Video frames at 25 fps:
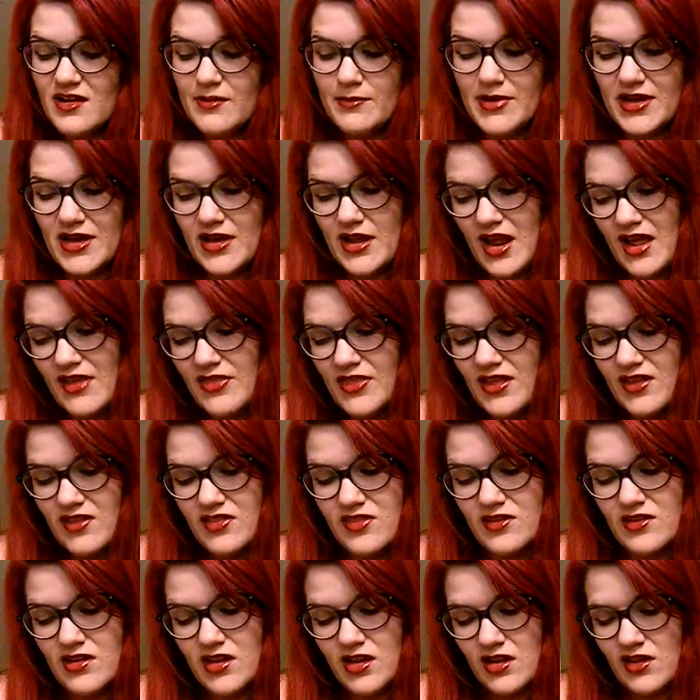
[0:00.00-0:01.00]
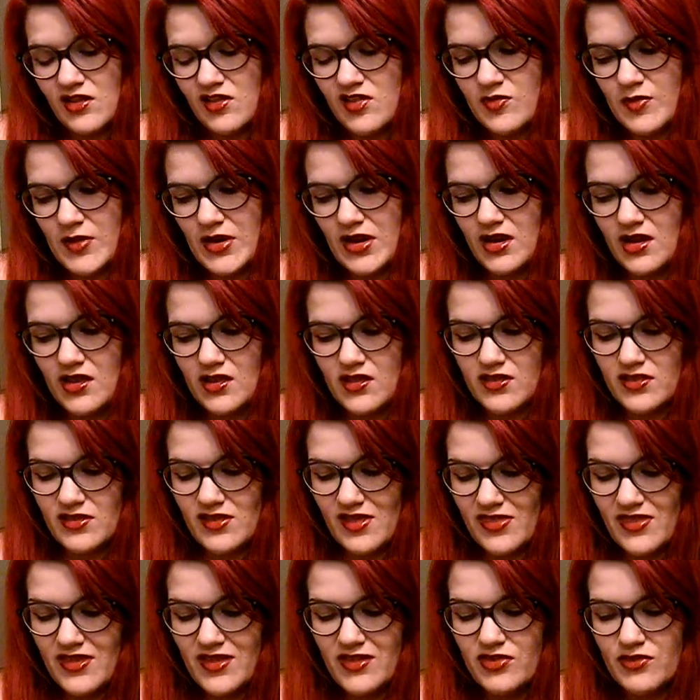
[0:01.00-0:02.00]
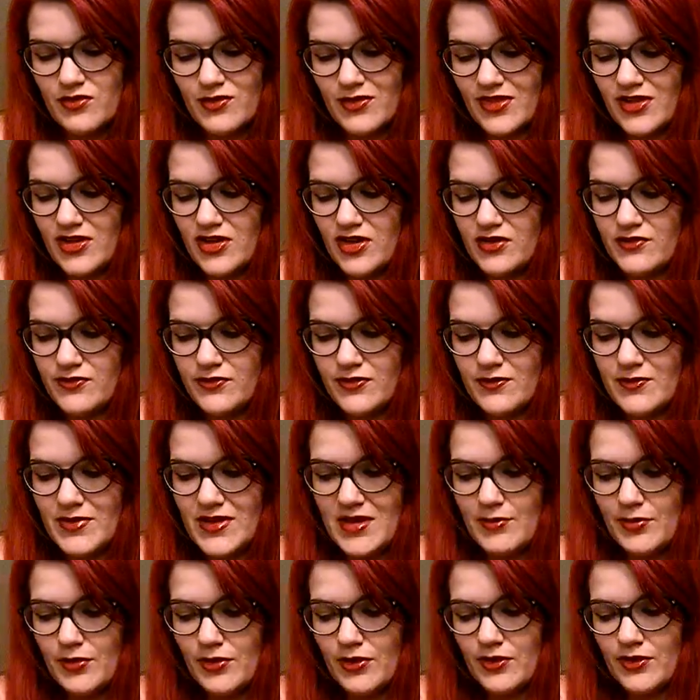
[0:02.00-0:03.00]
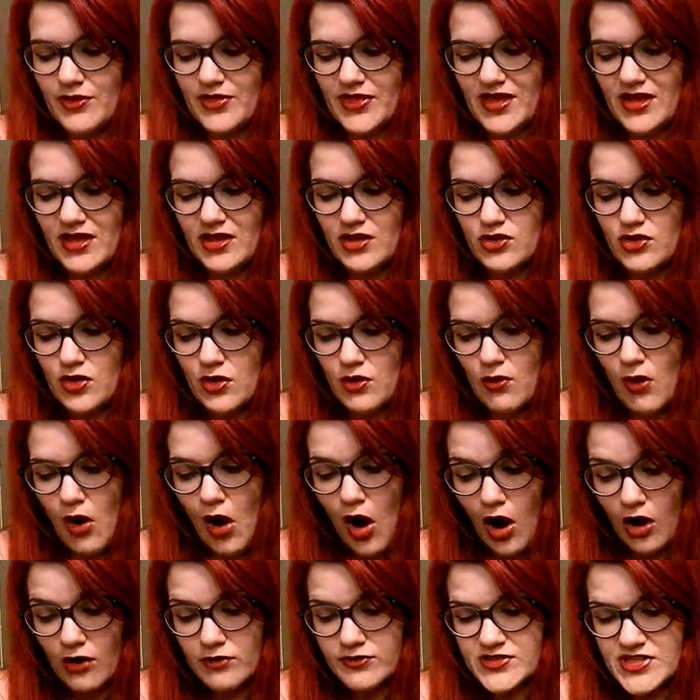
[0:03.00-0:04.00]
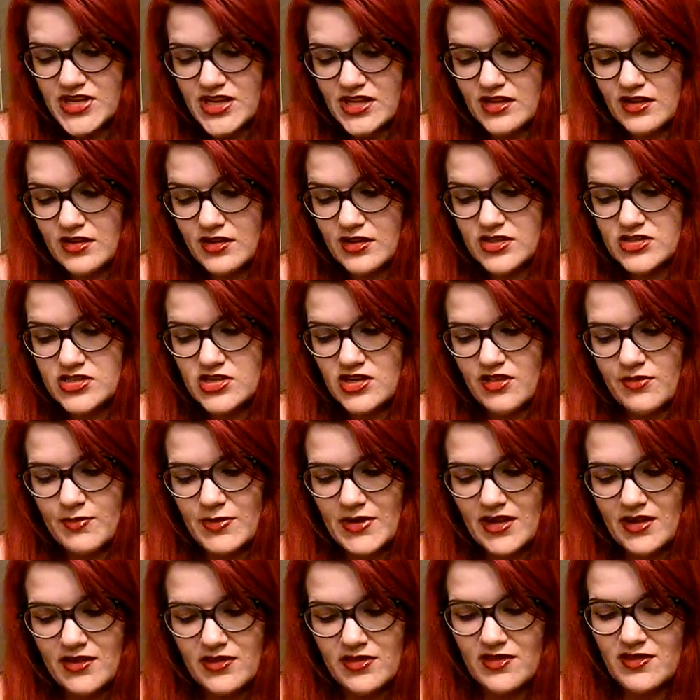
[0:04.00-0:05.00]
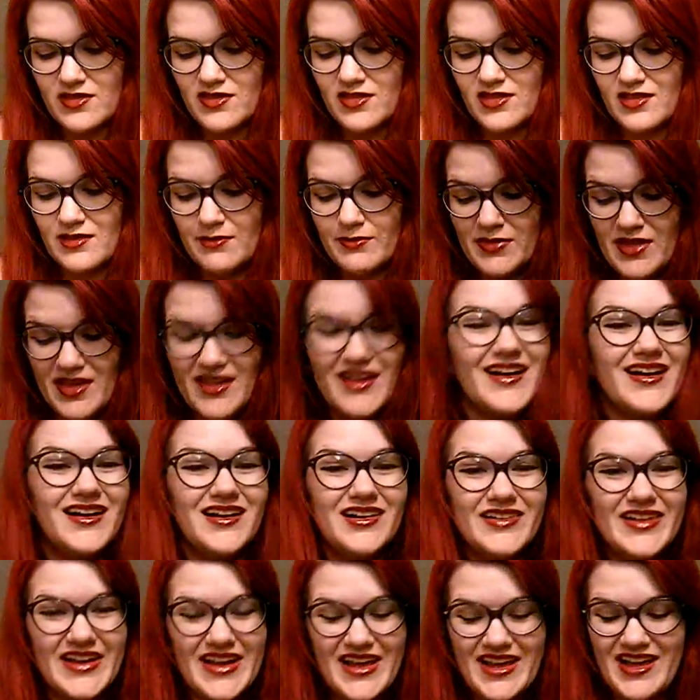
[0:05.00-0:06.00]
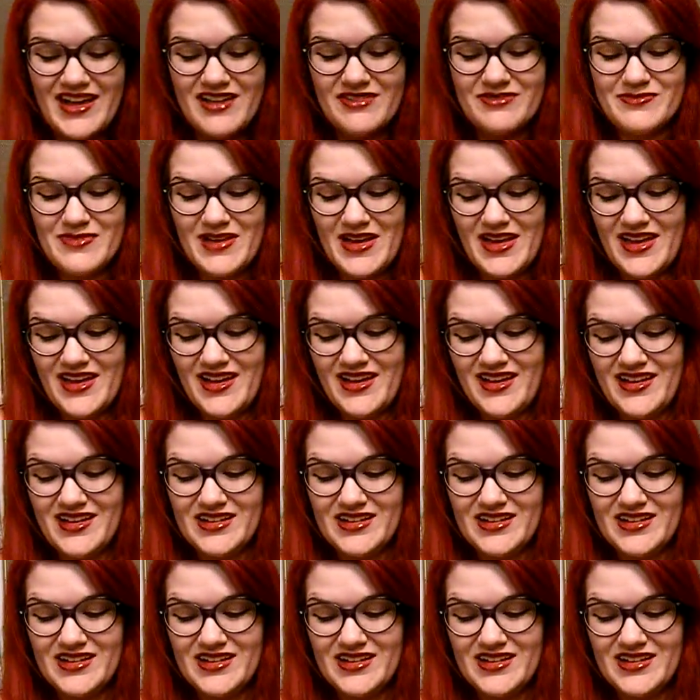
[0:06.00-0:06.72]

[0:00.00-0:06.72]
but I think it's a neat experience. I think it's really good for people that go often, just because it's something. Oh, and I have my